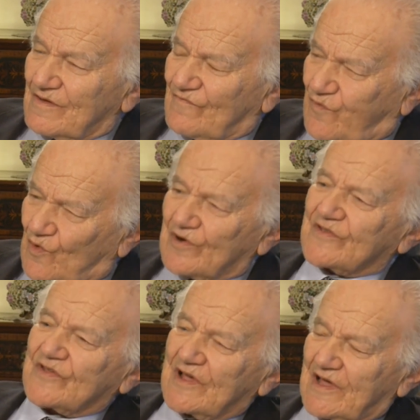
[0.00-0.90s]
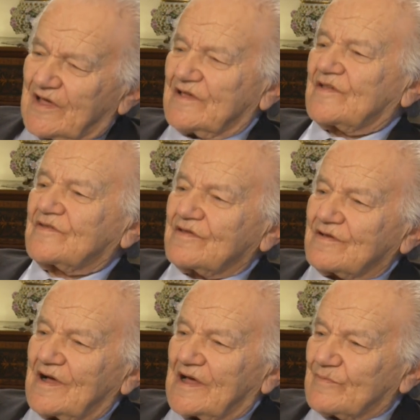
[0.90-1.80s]
force
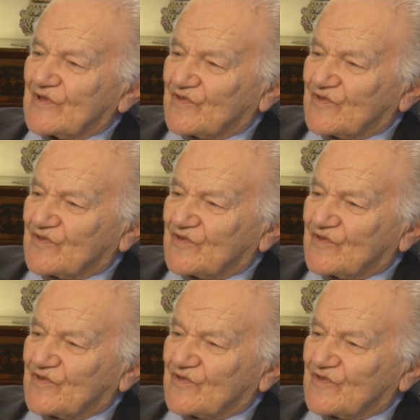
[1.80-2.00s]
is I'm a